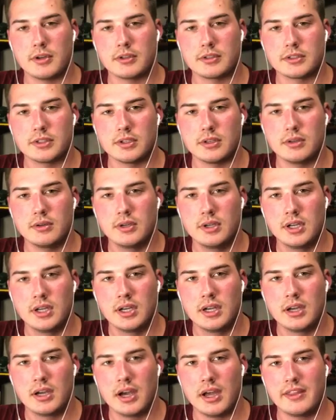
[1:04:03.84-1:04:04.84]
so
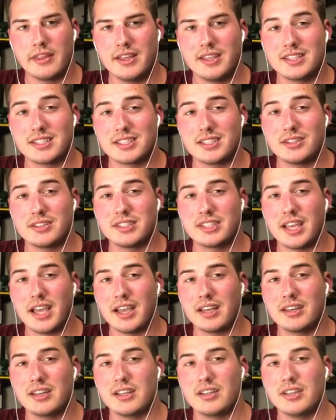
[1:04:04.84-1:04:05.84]
I think it's still
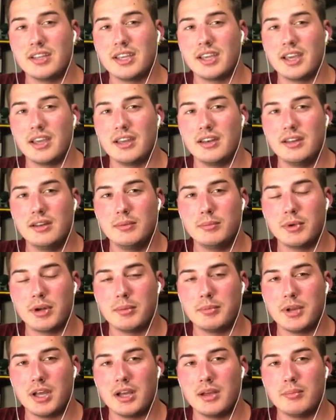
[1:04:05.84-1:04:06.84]
technically canon, but I'm
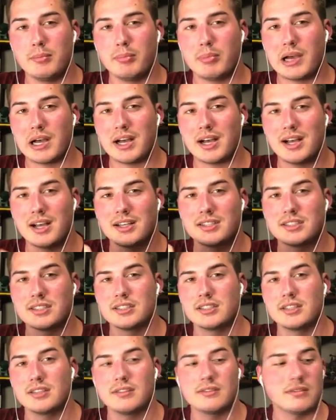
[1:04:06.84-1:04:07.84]
not
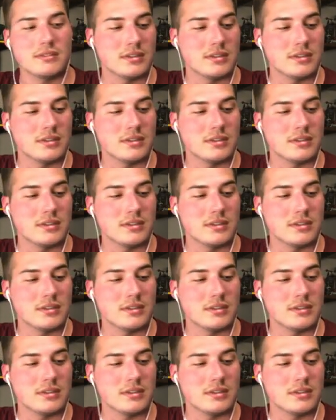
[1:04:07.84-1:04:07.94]
positive.